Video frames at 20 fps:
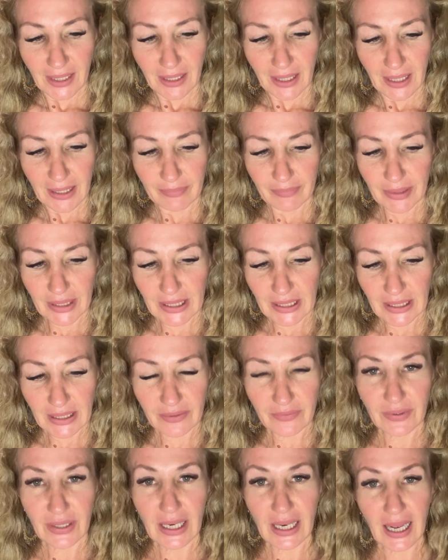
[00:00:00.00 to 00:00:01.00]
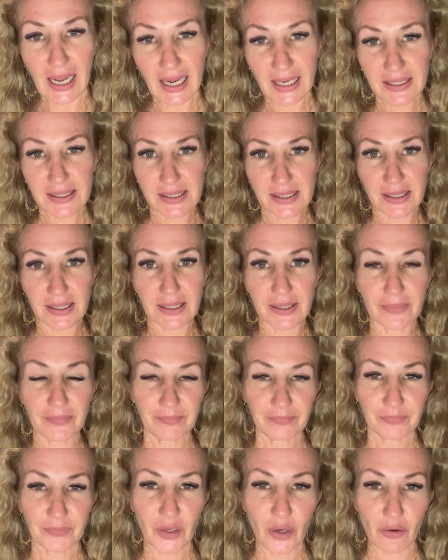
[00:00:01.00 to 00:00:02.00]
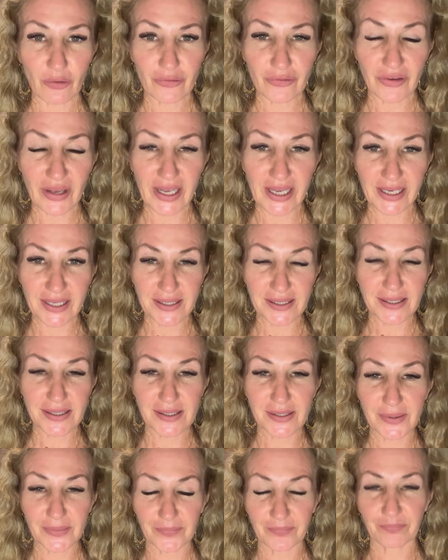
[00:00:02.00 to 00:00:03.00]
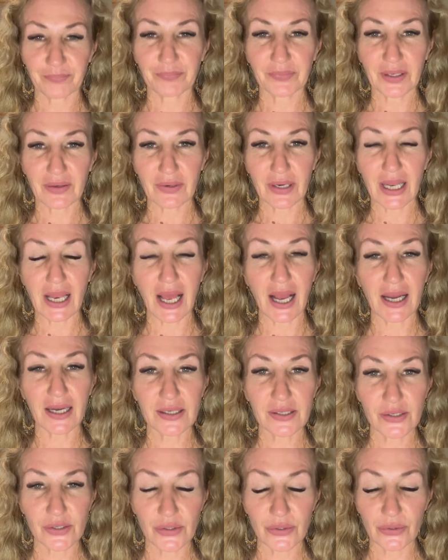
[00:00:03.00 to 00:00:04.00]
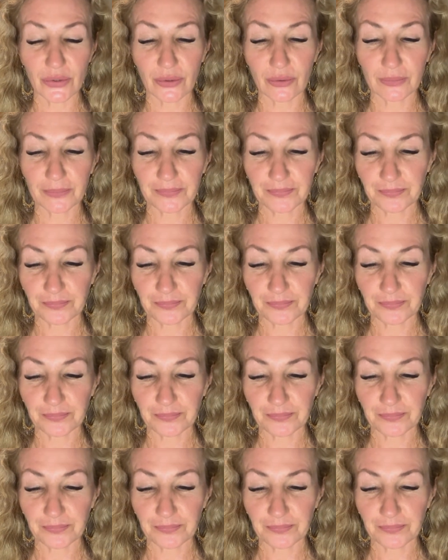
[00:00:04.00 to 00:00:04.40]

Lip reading: And begin relaxing your face, relax your